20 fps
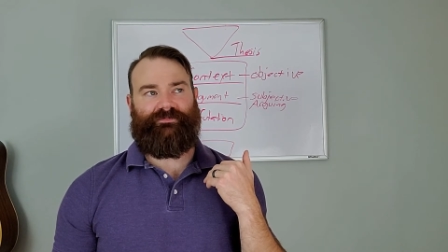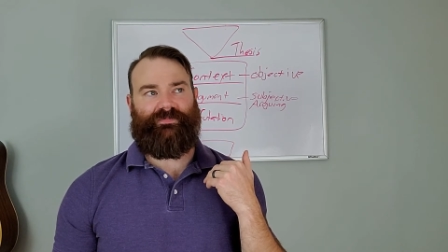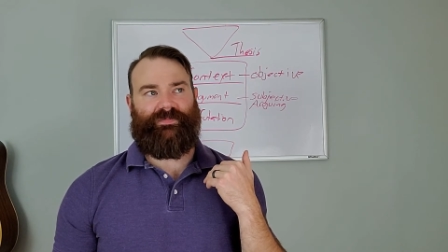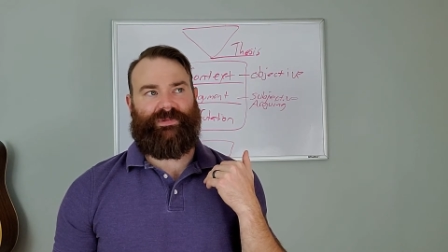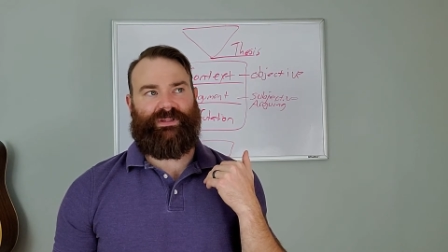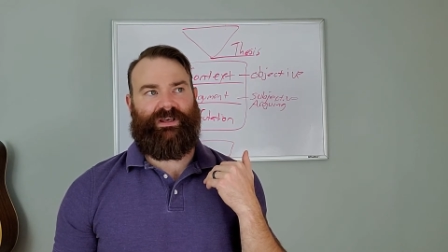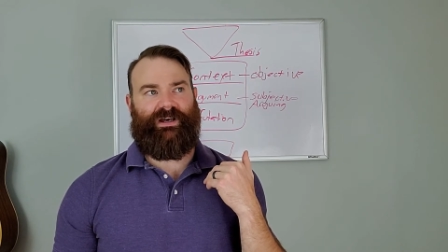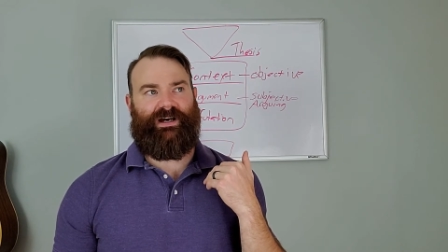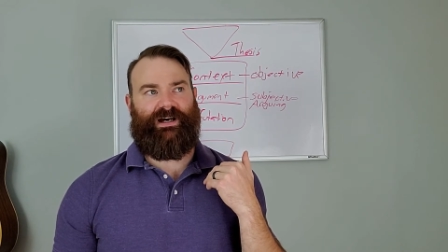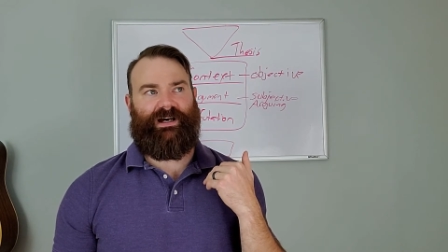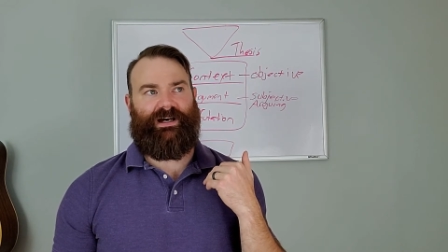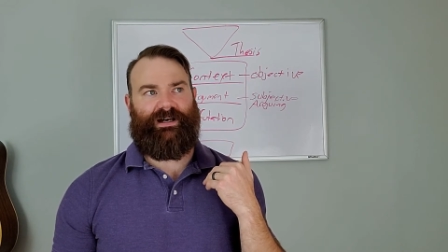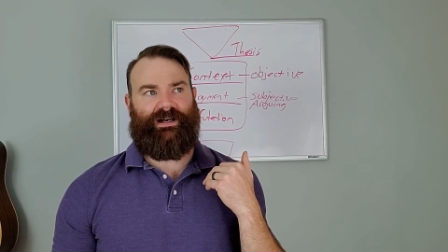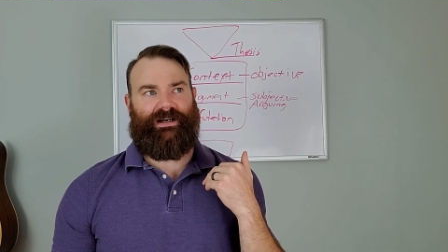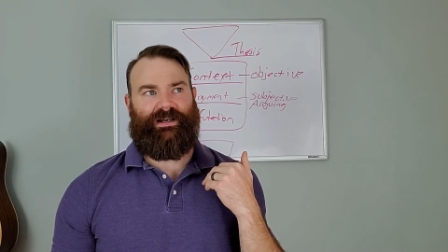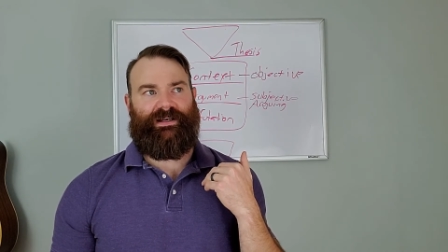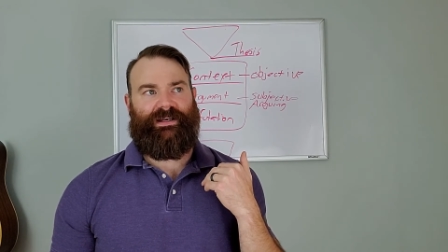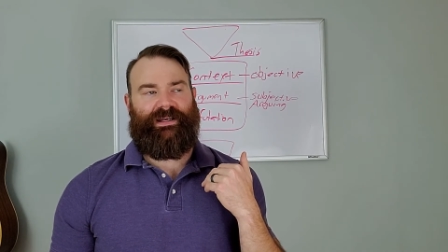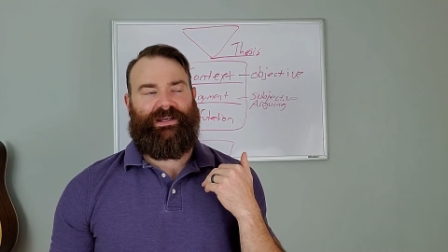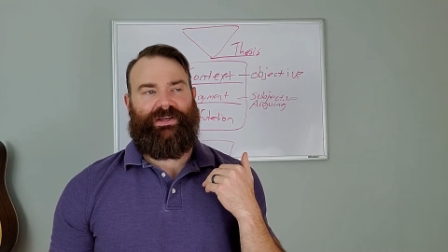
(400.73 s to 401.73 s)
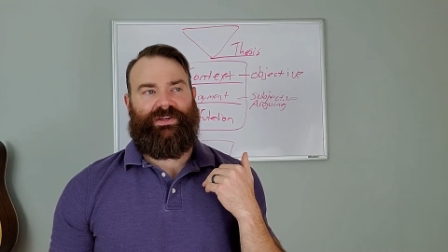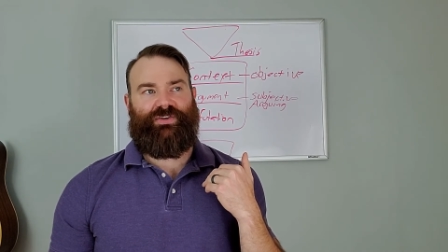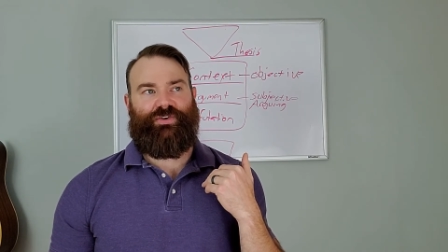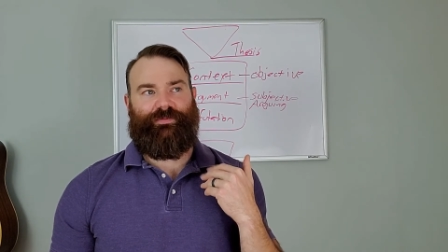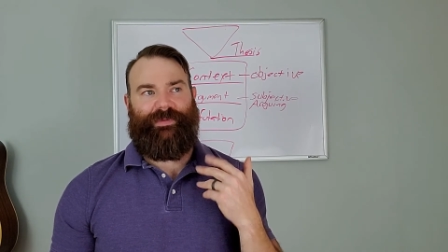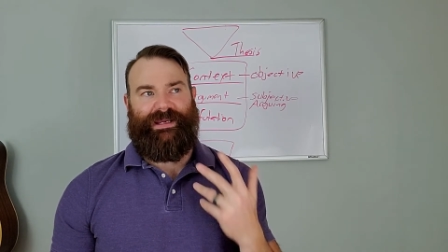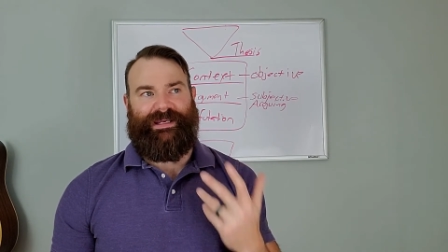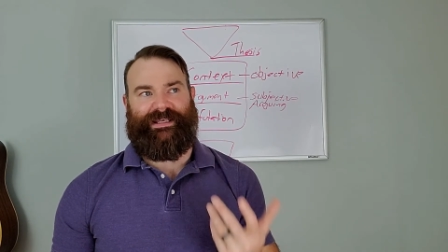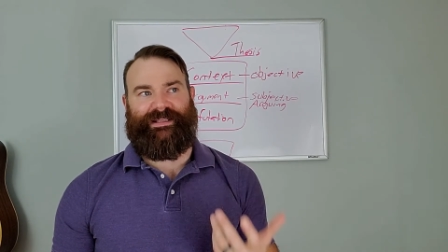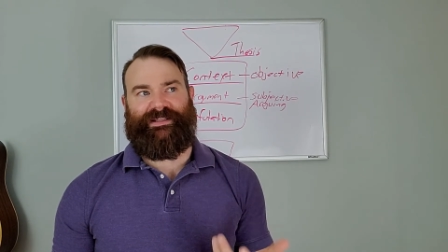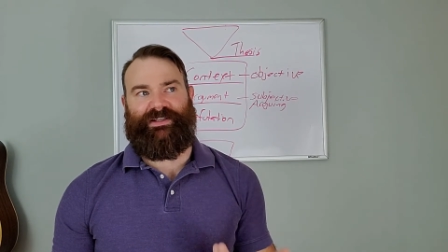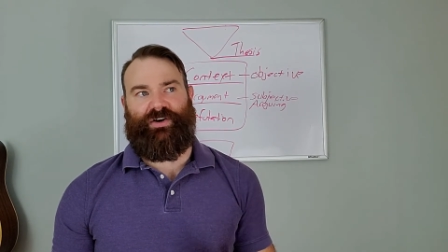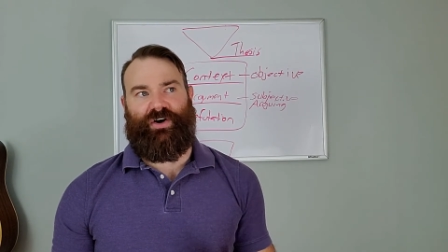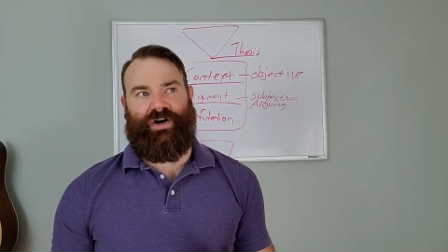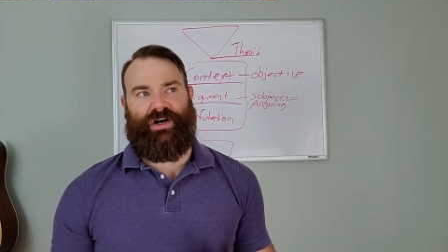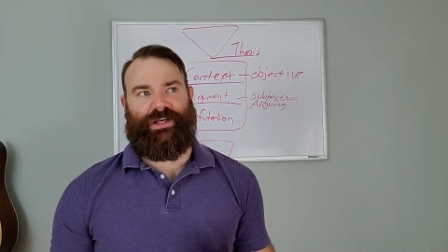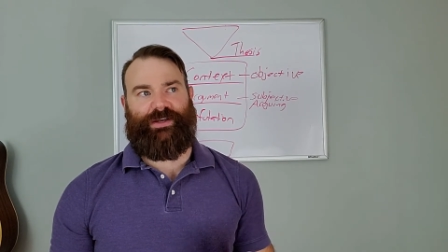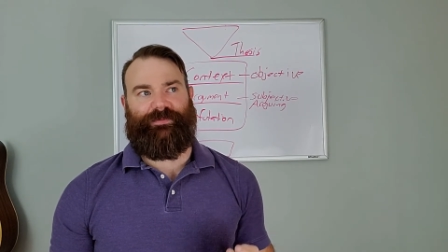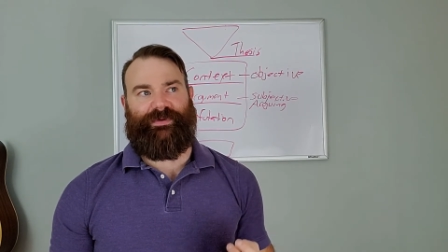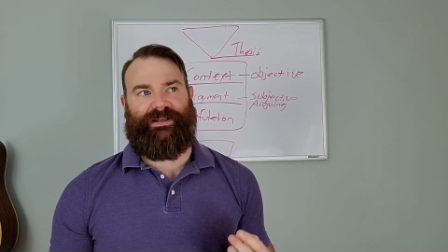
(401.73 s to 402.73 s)
you're making the
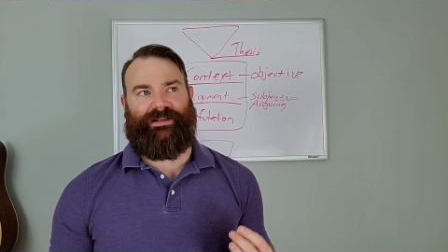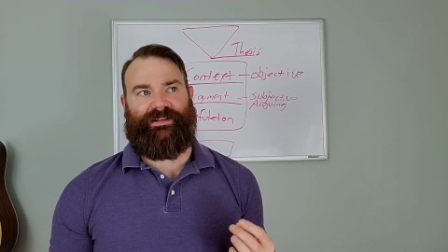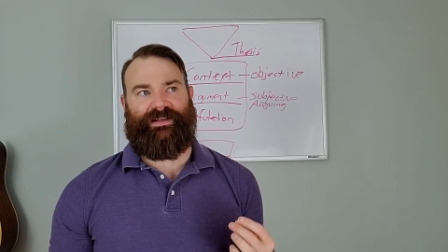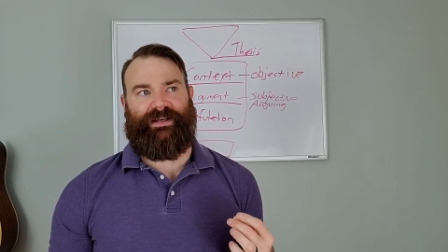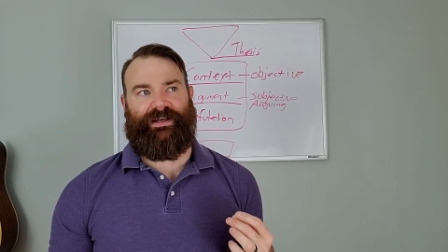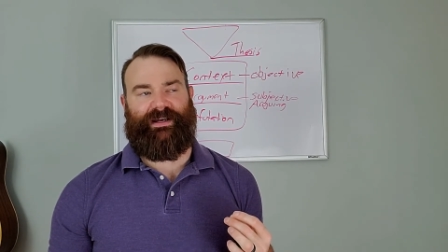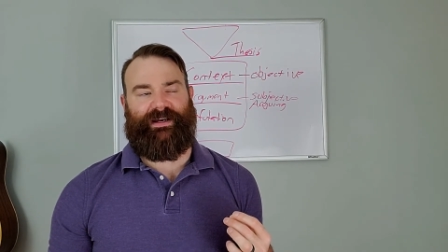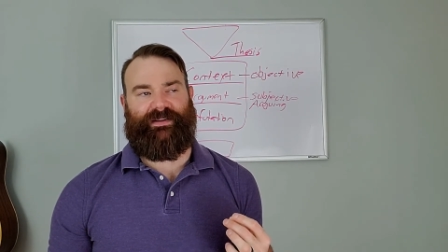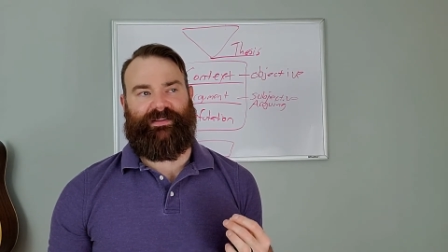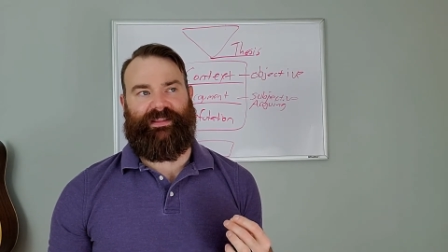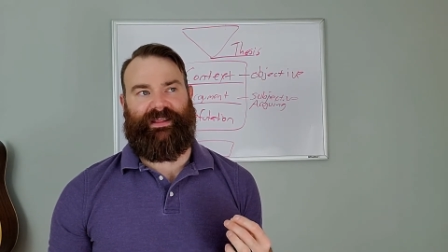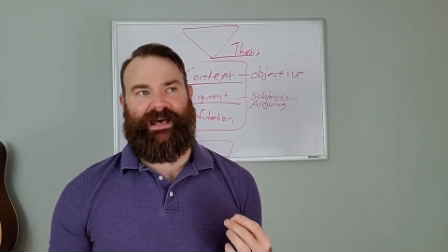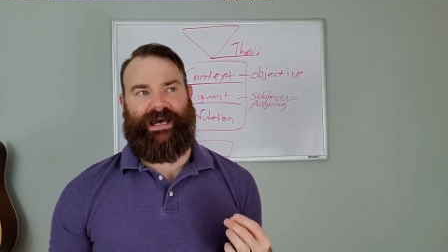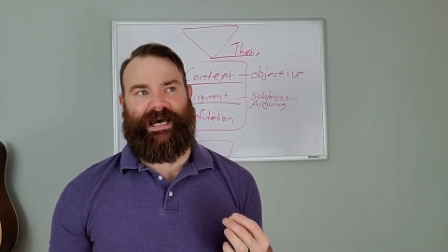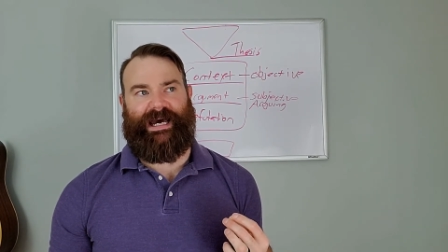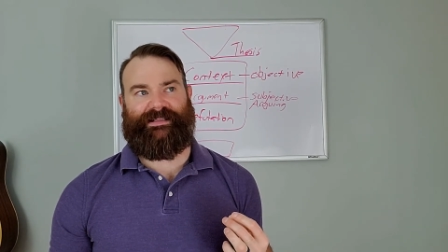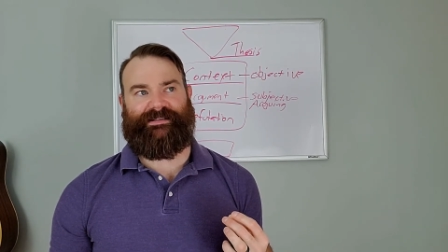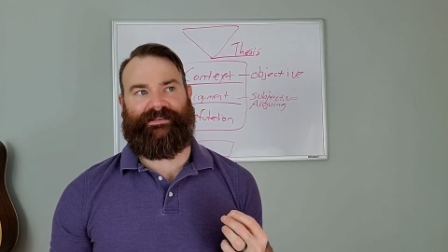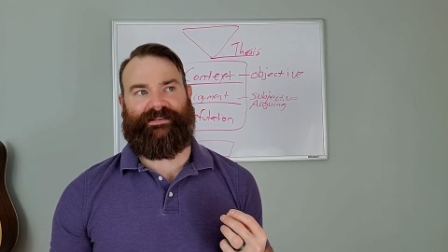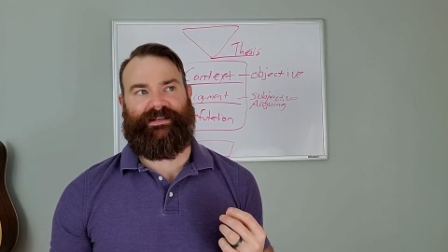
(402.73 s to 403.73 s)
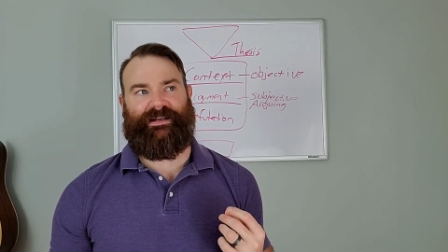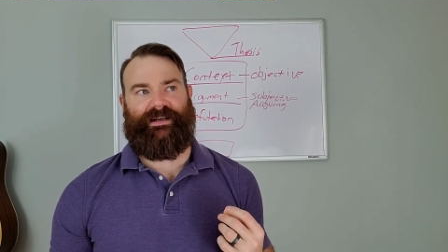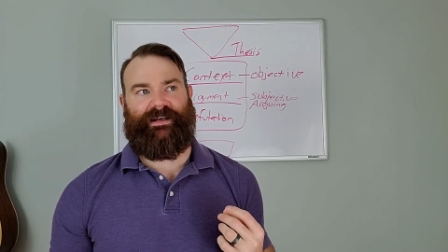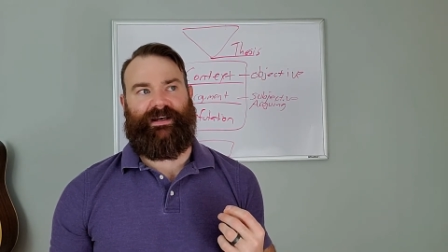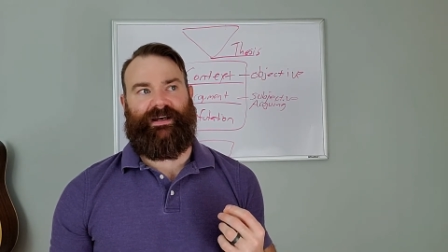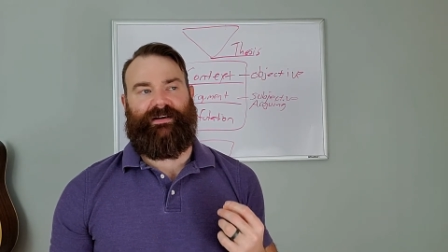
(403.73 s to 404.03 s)
argument that